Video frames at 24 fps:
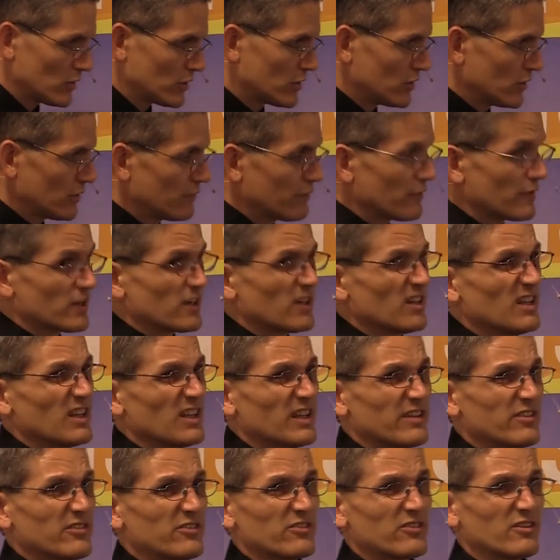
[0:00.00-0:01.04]
good for
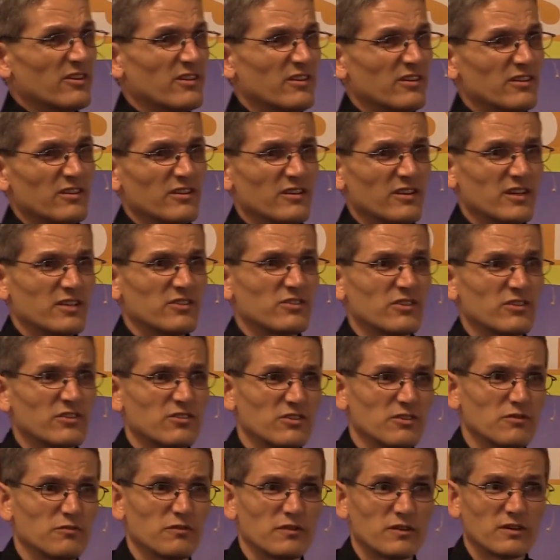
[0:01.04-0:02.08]
cholesterol. They're not just
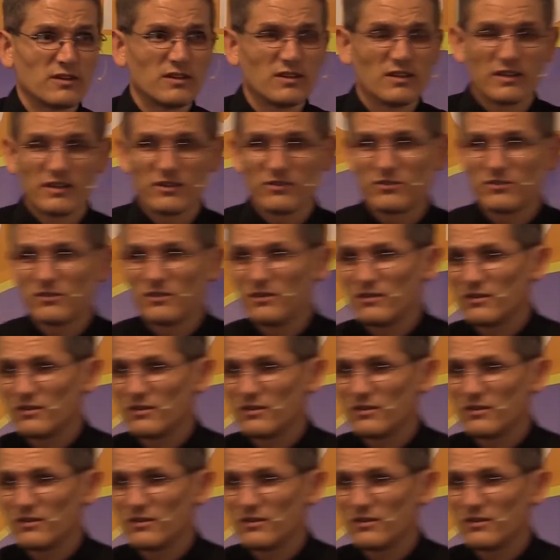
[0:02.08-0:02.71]
good for cholesterol,